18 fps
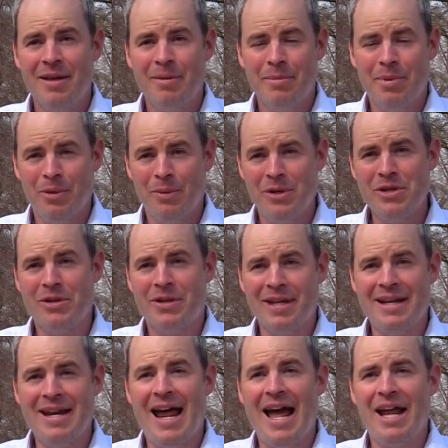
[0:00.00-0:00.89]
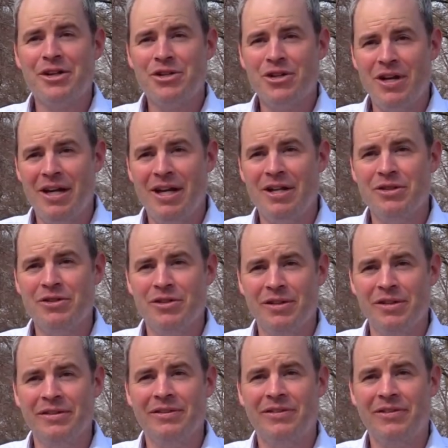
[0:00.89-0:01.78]
But what you cannot change
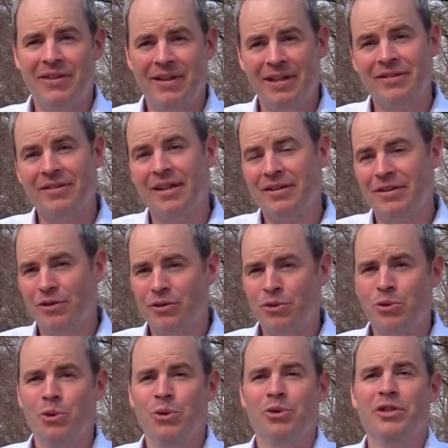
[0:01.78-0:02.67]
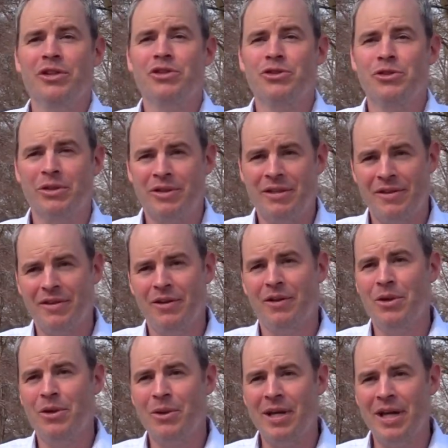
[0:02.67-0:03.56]
is things like the school district and the
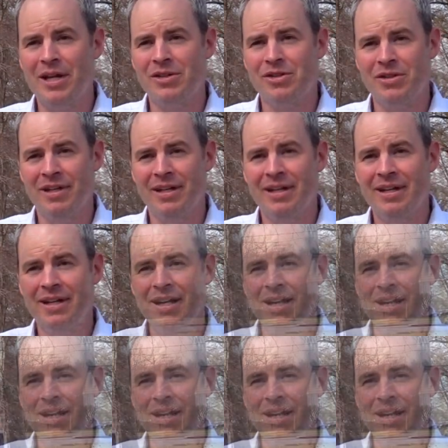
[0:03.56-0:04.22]
location.